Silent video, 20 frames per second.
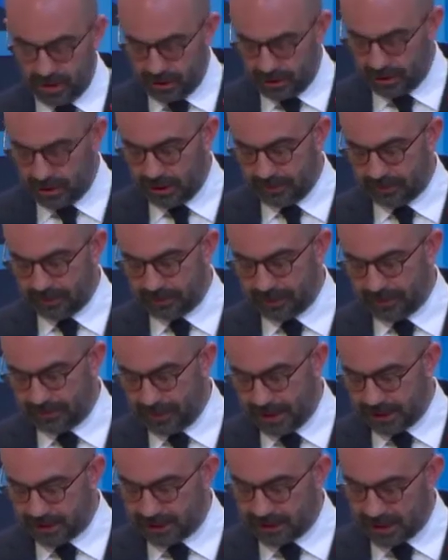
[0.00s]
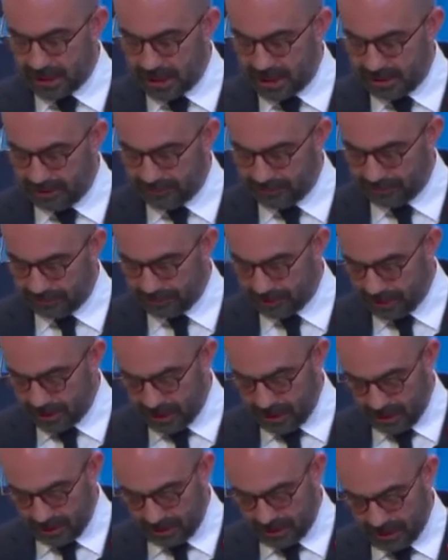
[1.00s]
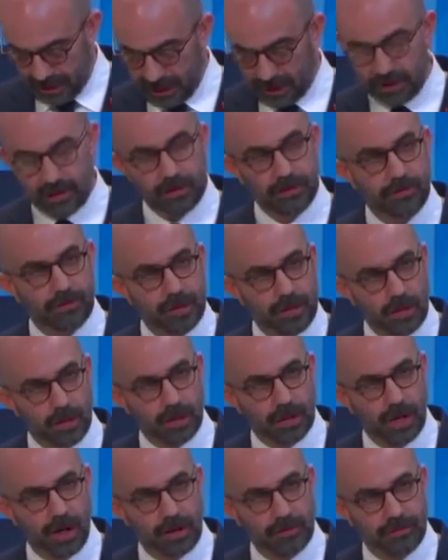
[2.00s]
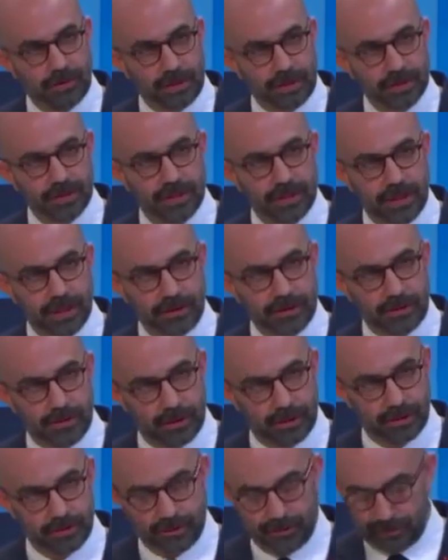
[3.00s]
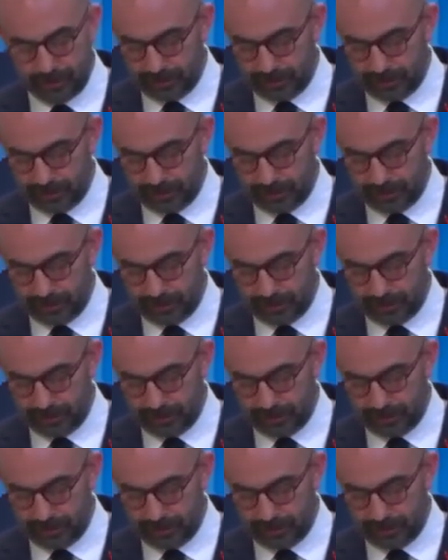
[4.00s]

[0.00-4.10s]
Chief of Defense Staff, thank you for your confidence in us too.